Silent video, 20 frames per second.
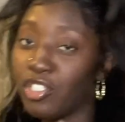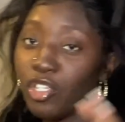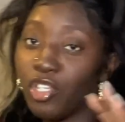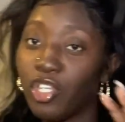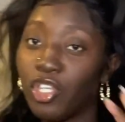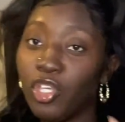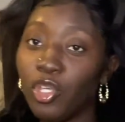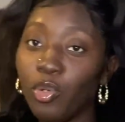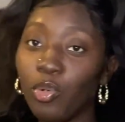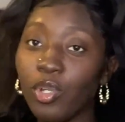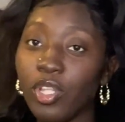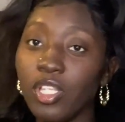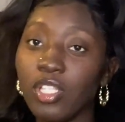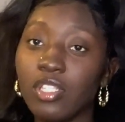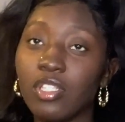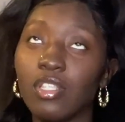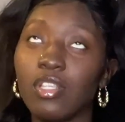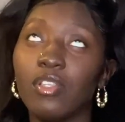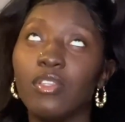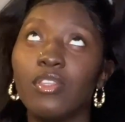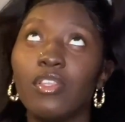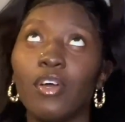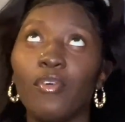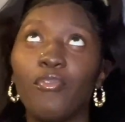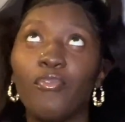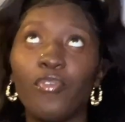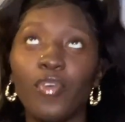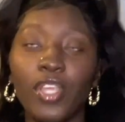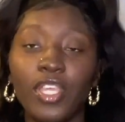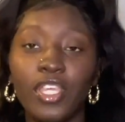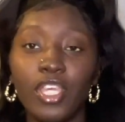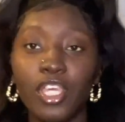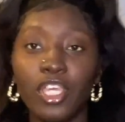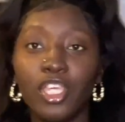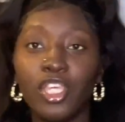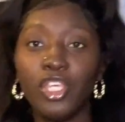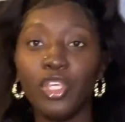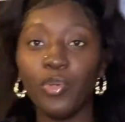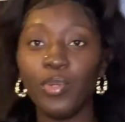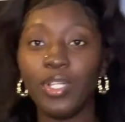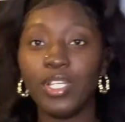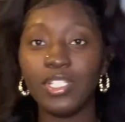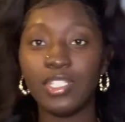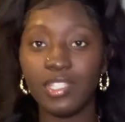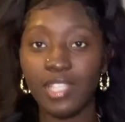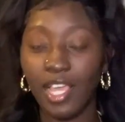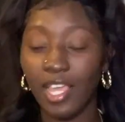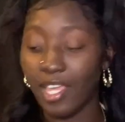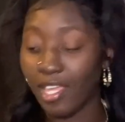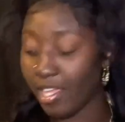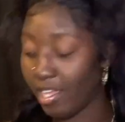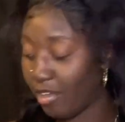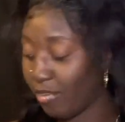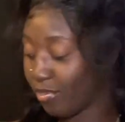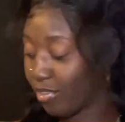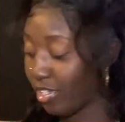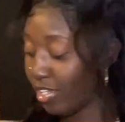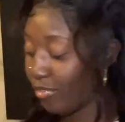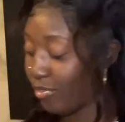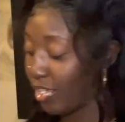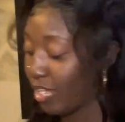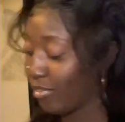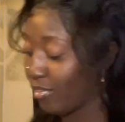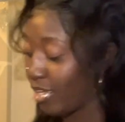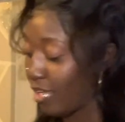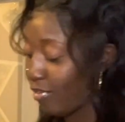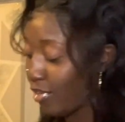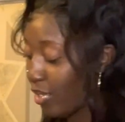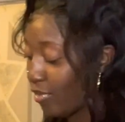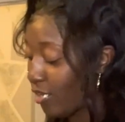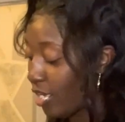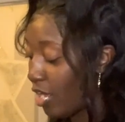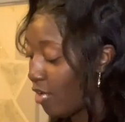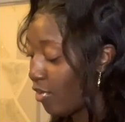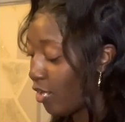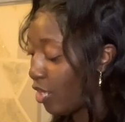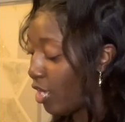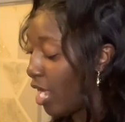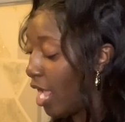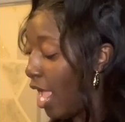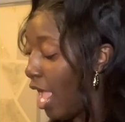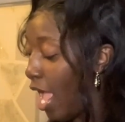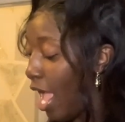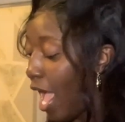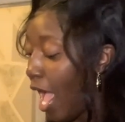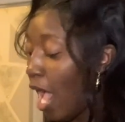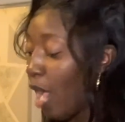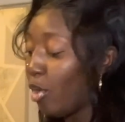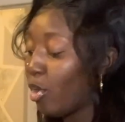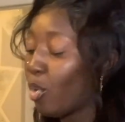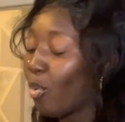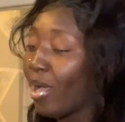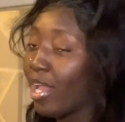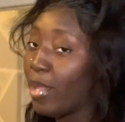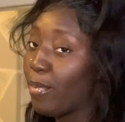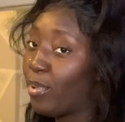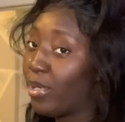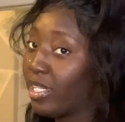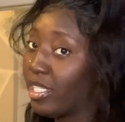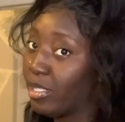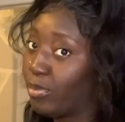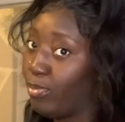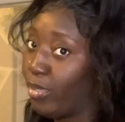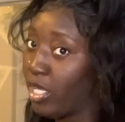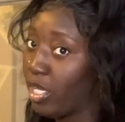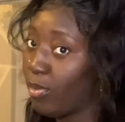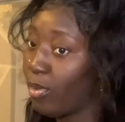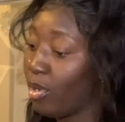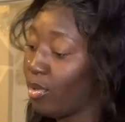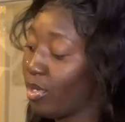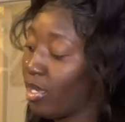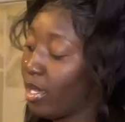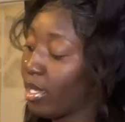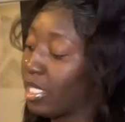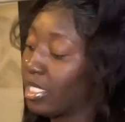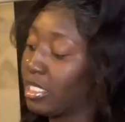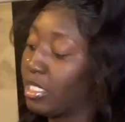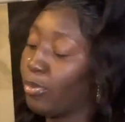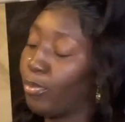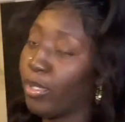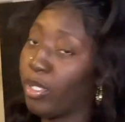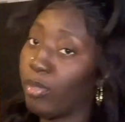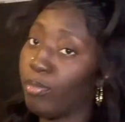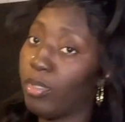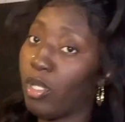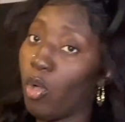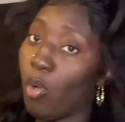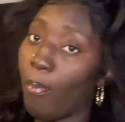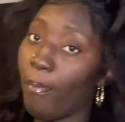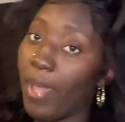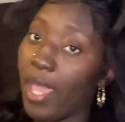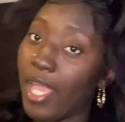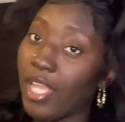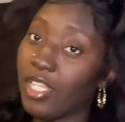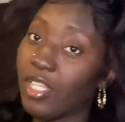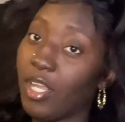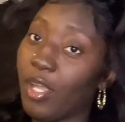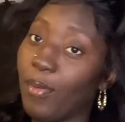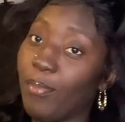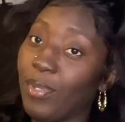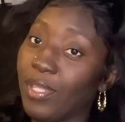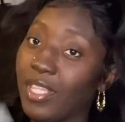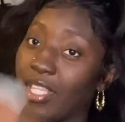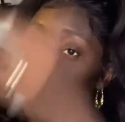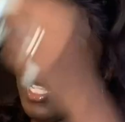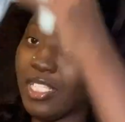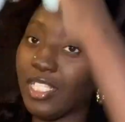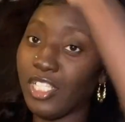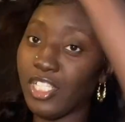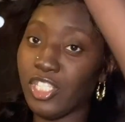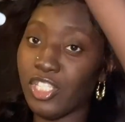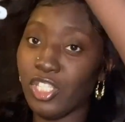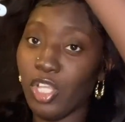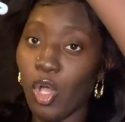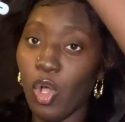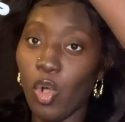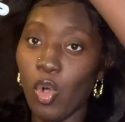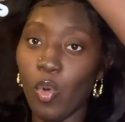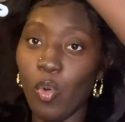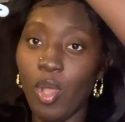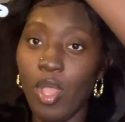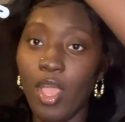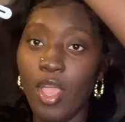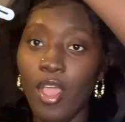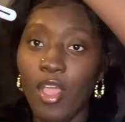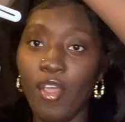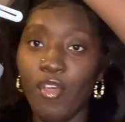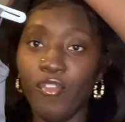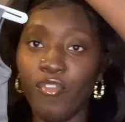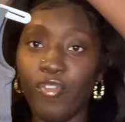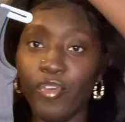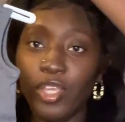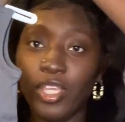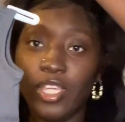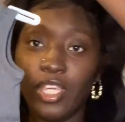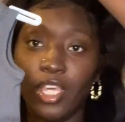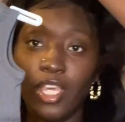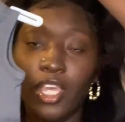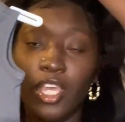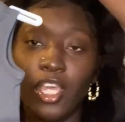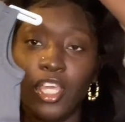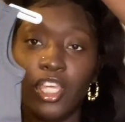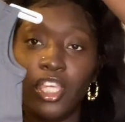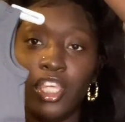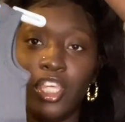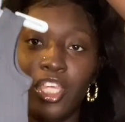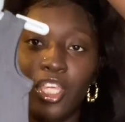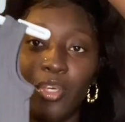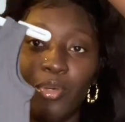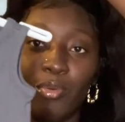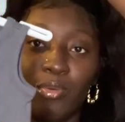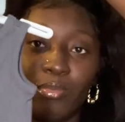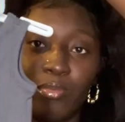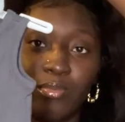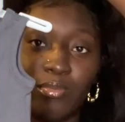the cutest, the freaking cutest thing ever, ever, ever, ever, ever. I don't know why they put this bib on there because the bib don't match, but this is so freaking cute.